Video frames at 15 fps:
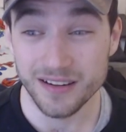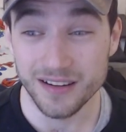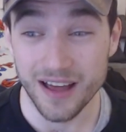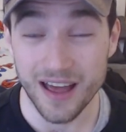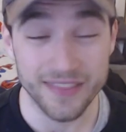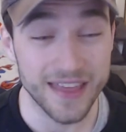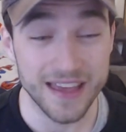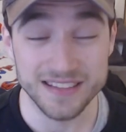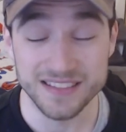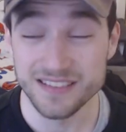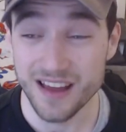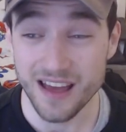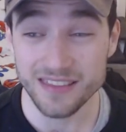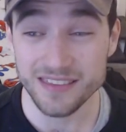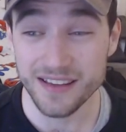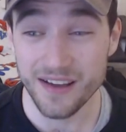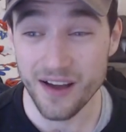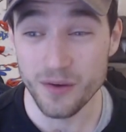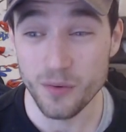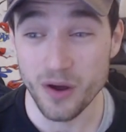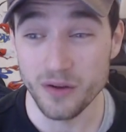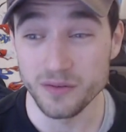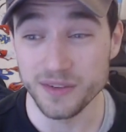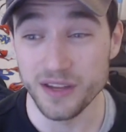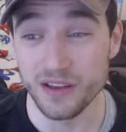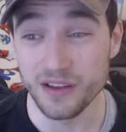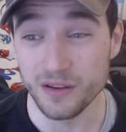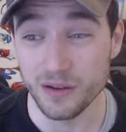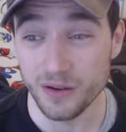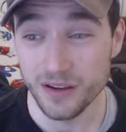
And there's nothing I won't do